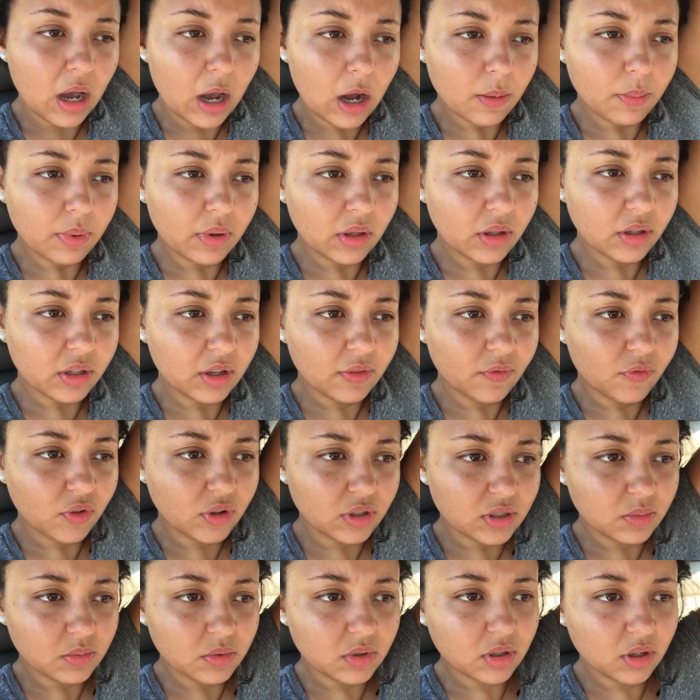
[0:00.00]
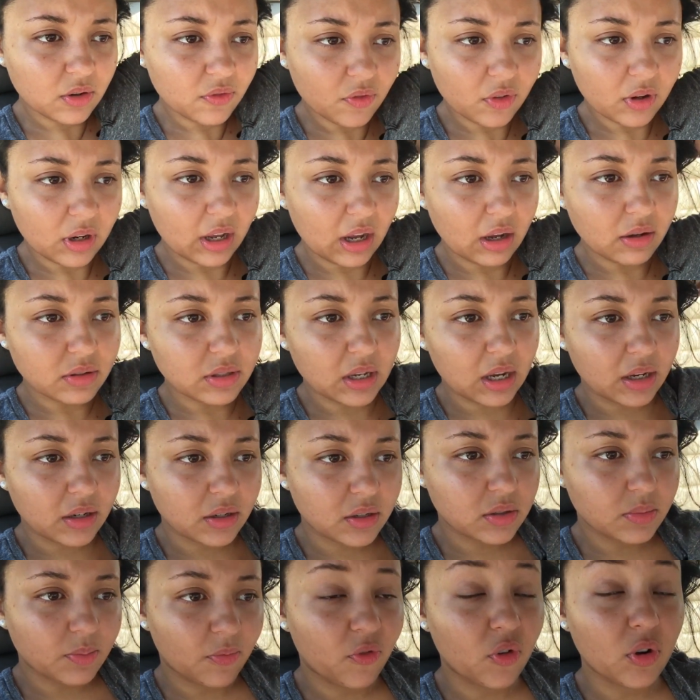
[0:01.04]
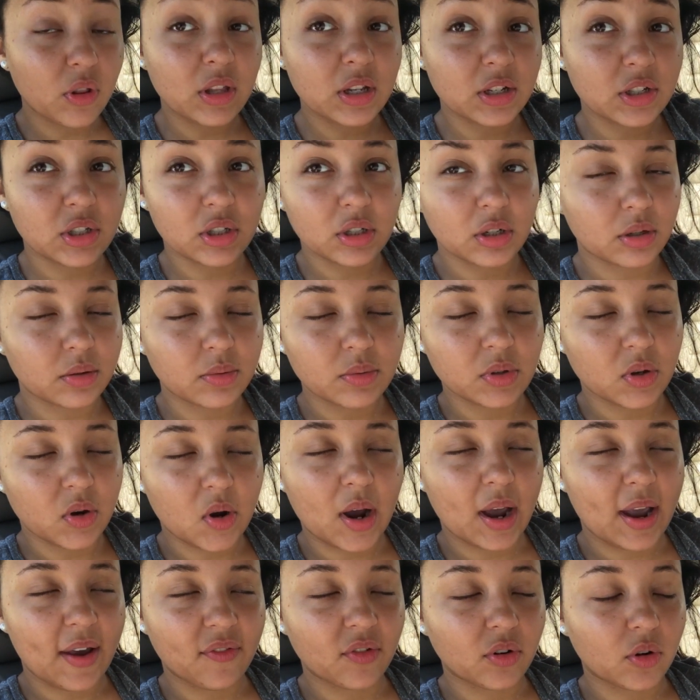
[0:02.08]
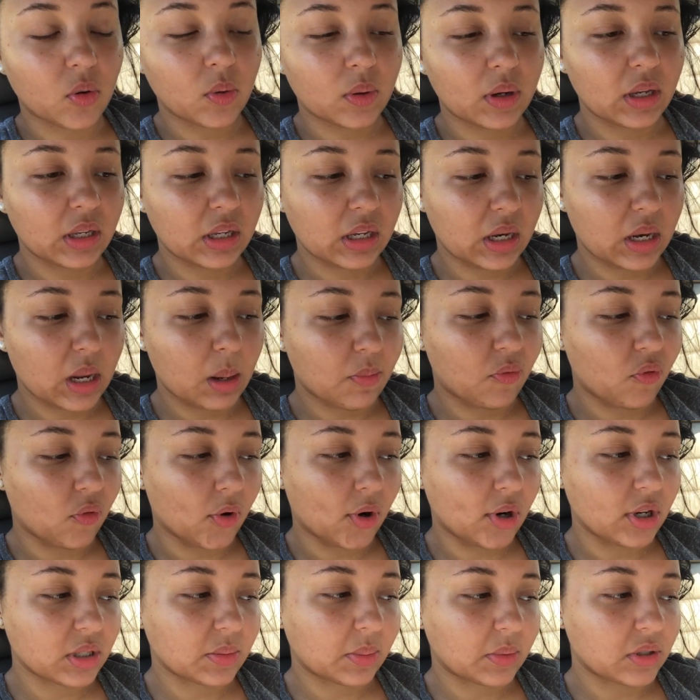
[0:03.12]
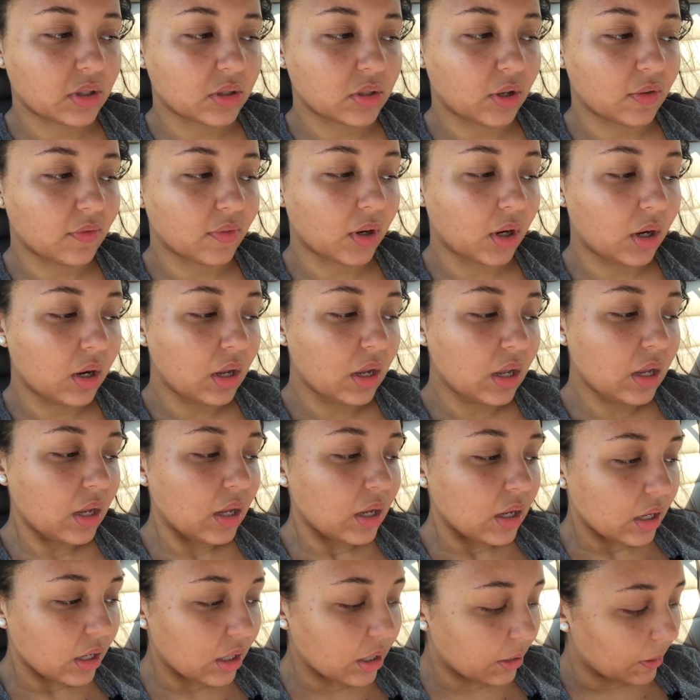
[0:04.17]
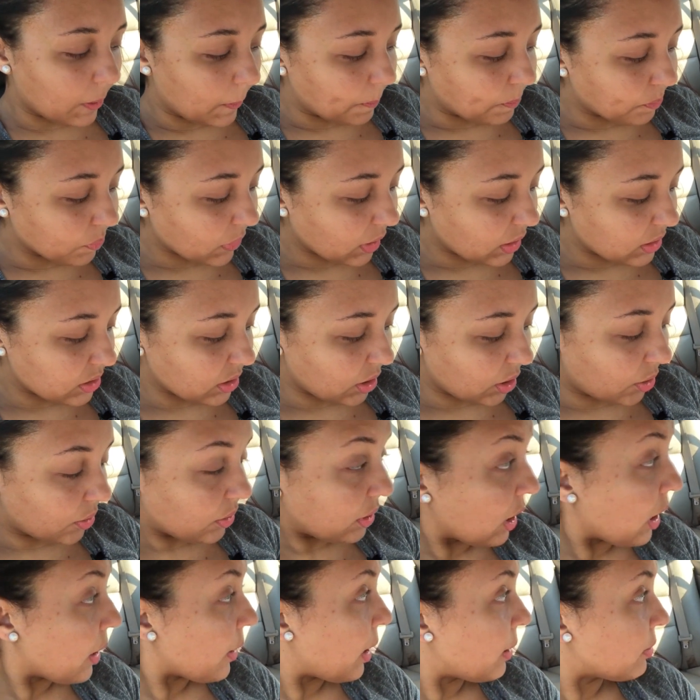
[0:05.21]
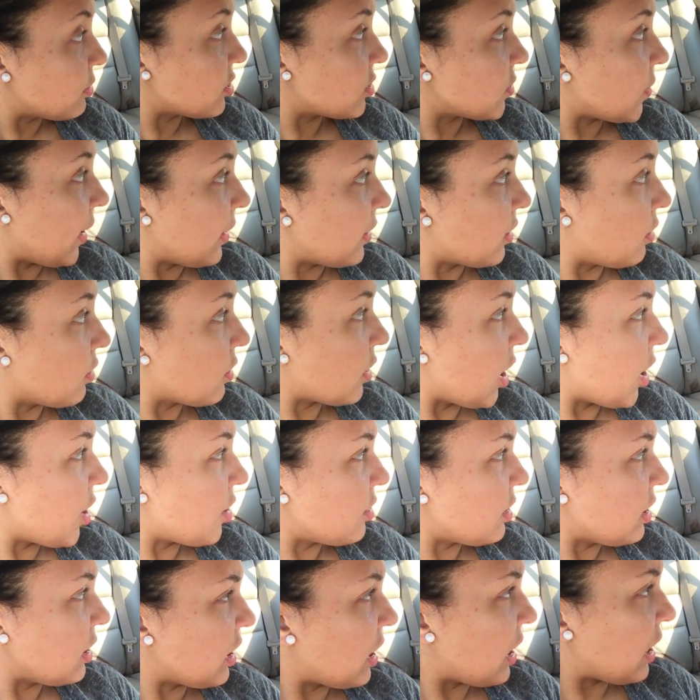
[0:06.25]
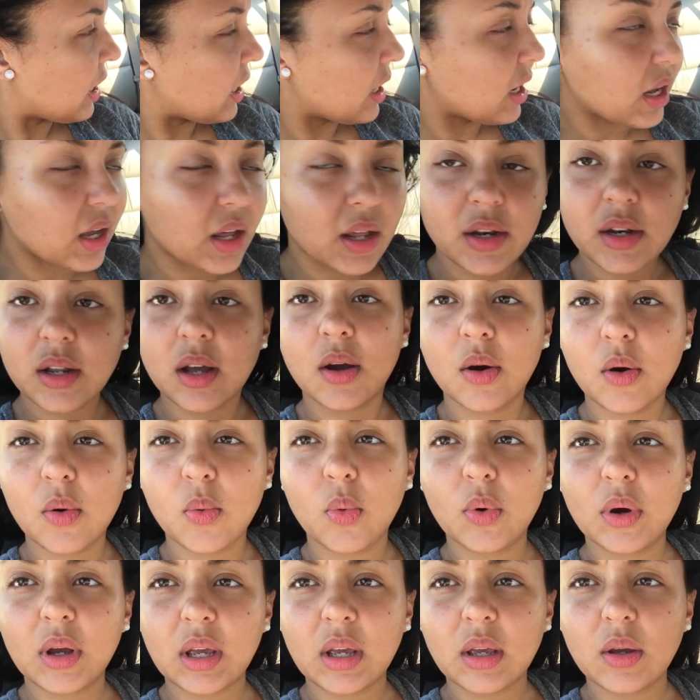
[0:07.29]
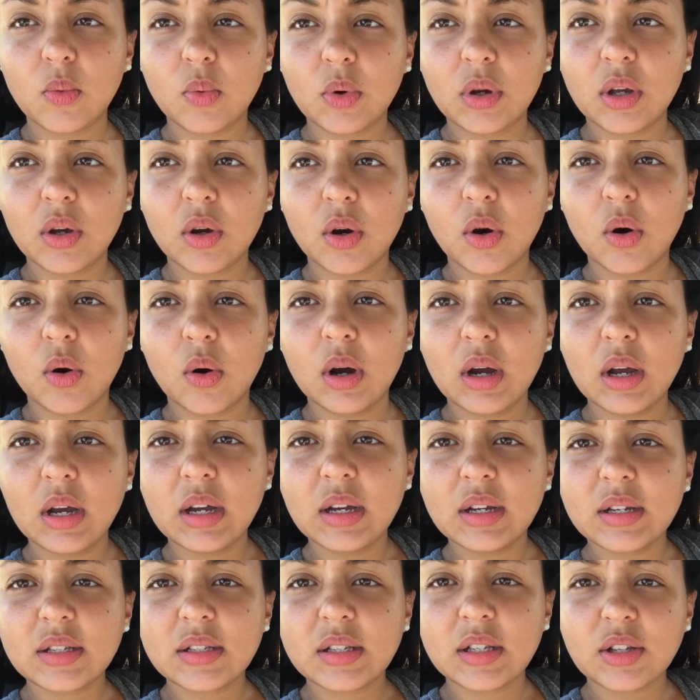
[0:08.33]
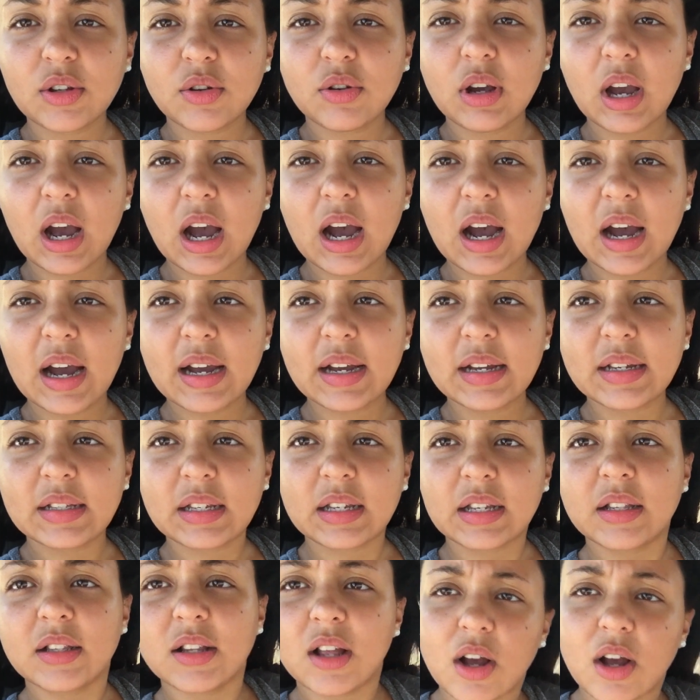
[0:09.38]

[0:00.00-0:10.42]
I'll be looking for some stuff for the outside for this year, so I'll have to go ahead and get that before Christmas is over. So yeah, I'm just waiting on Cody, and we will see you guys in